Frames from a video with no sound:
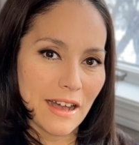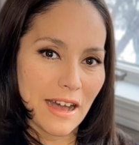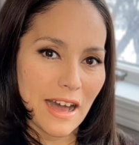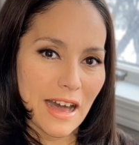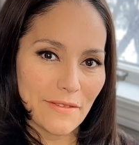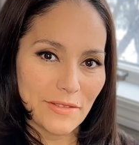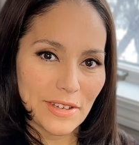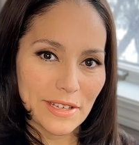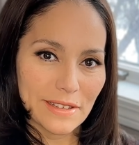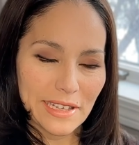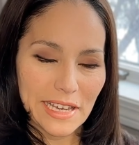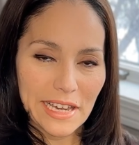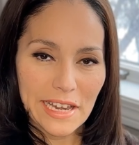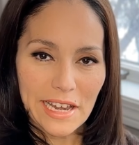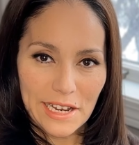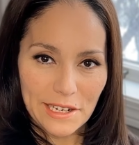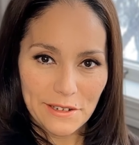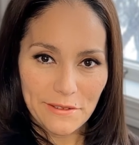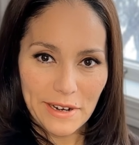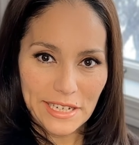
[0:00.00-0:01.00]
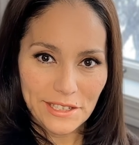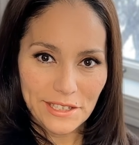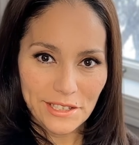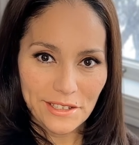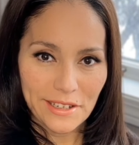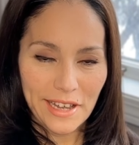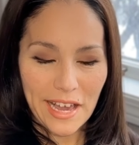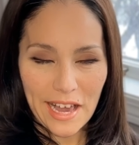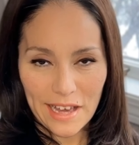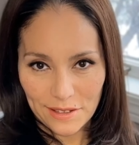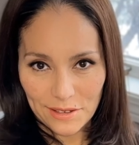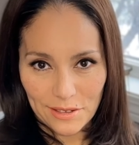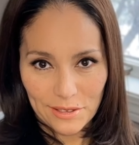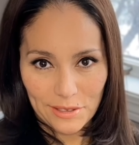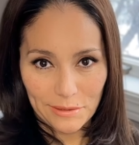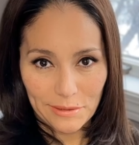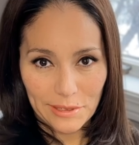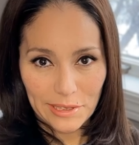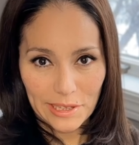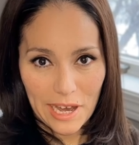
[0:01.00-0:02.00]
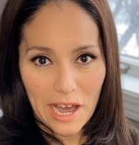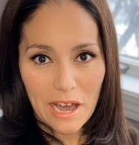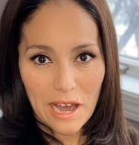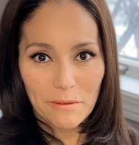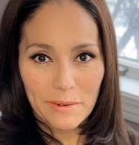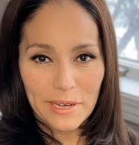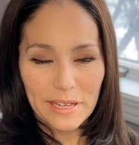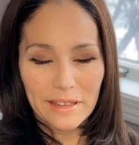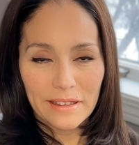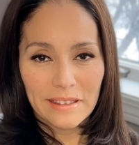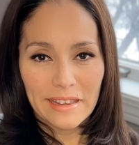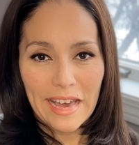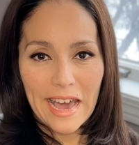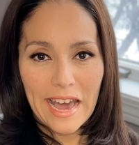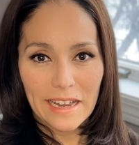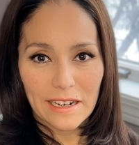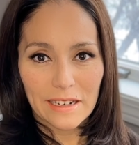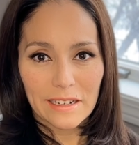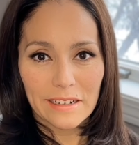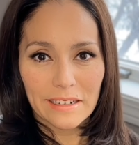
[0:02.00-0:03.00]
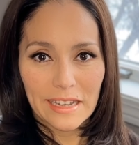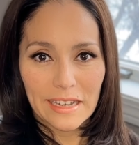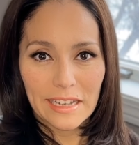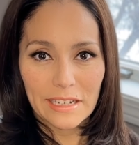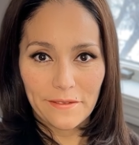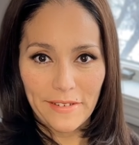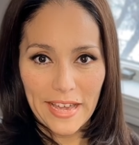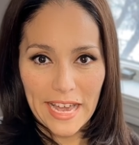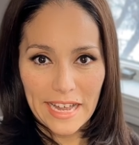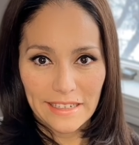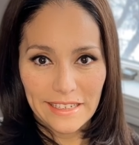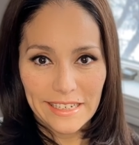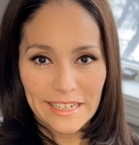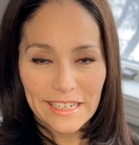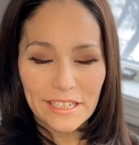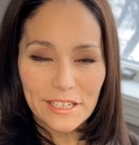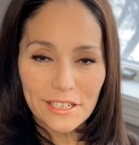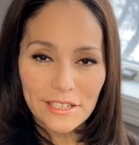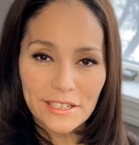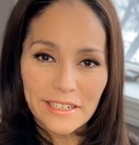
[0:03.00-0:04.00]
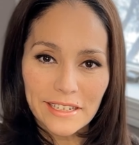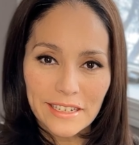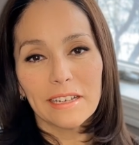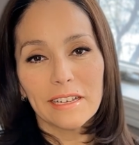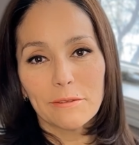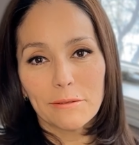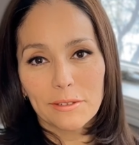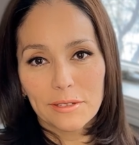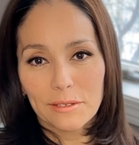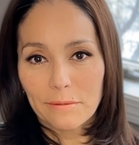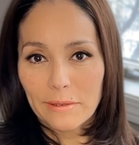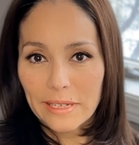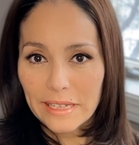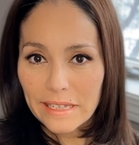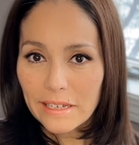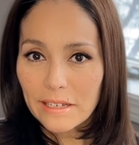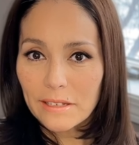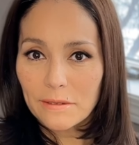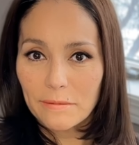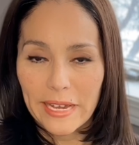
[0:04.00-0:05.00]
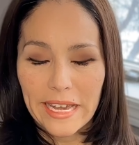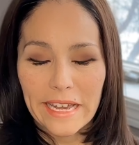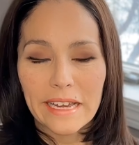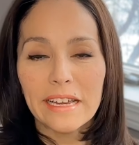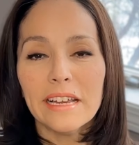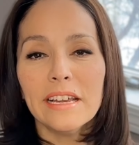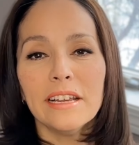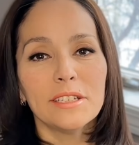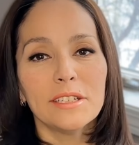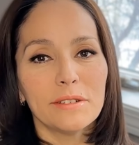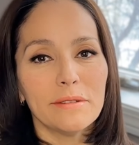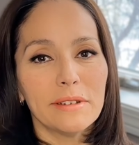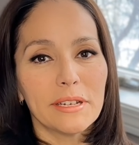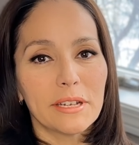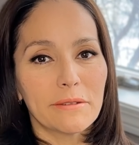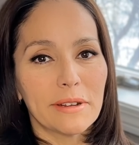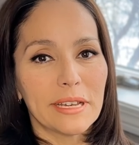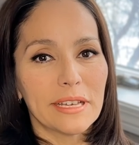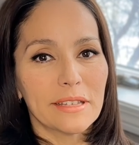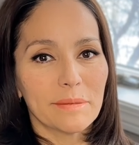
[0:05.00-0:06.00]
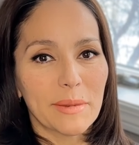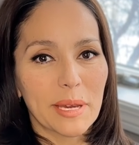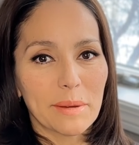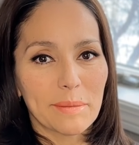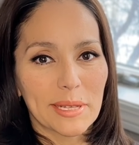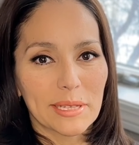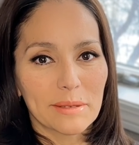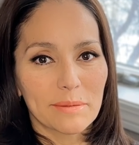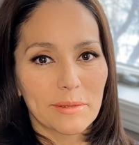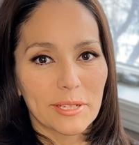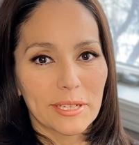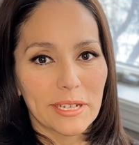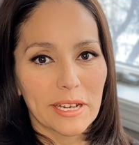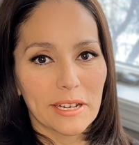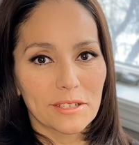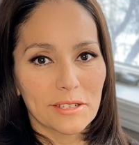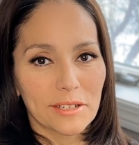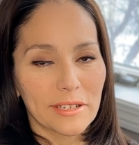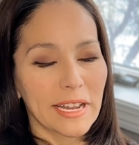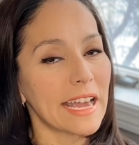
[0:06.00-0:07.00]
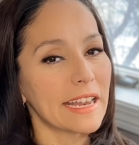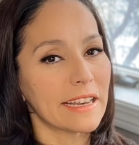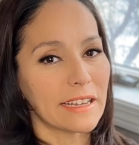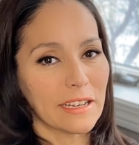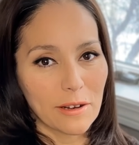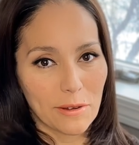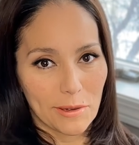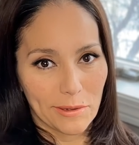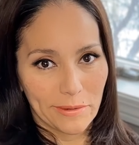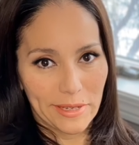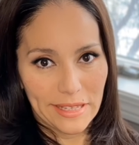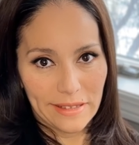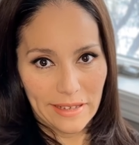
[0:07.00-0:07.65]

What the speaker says: Obviously, hydration has to do a lot with that advantage. It was a really good way to increase my milk production, and it always